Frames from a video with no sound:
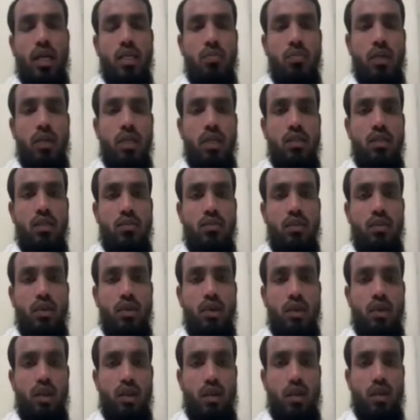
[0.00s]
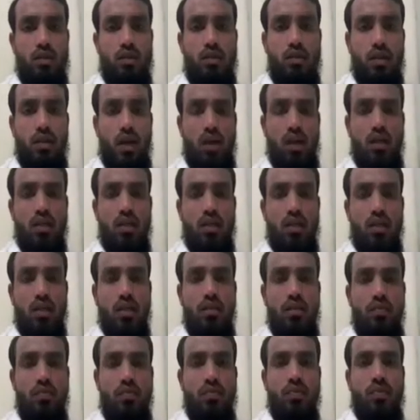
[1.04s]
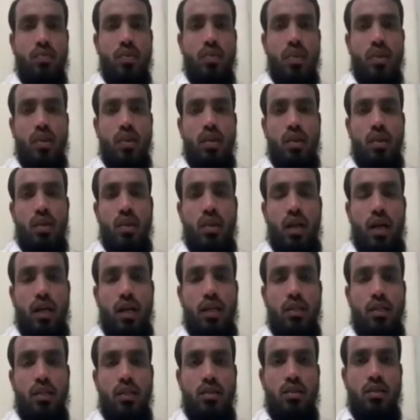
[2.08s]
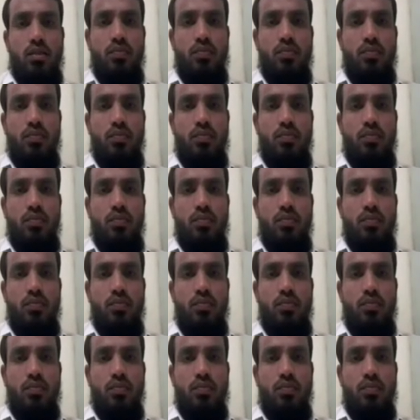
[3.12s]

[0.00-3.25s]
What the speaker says: page we will start here. That is,